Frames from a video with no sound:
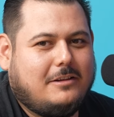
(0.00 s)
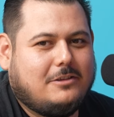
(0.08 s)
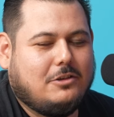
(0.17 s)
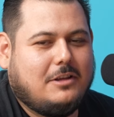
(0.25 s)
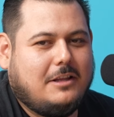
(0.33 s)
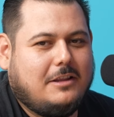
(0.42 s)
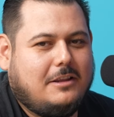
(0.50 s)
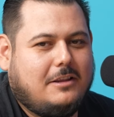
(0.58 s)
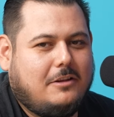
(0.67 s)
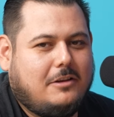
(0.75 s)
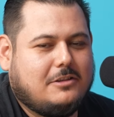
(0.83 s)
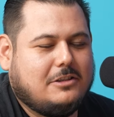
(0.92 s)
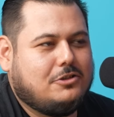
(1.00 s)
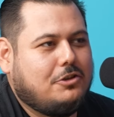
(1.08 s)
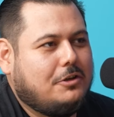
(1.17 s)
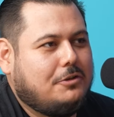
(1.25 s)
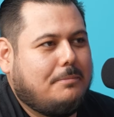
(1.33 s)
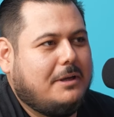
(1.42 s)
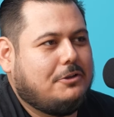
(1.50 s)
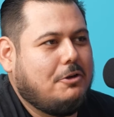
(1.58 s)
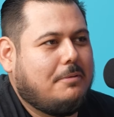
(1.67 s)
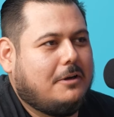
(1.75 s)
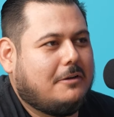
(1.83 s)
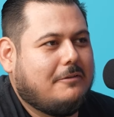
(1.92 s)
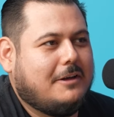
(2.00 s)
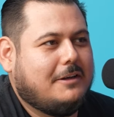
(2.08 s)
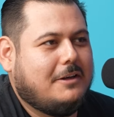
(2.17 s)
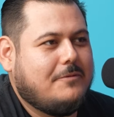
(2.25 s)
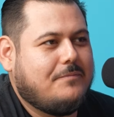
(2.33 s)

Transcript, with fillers: so the since you're a big Tupac fan.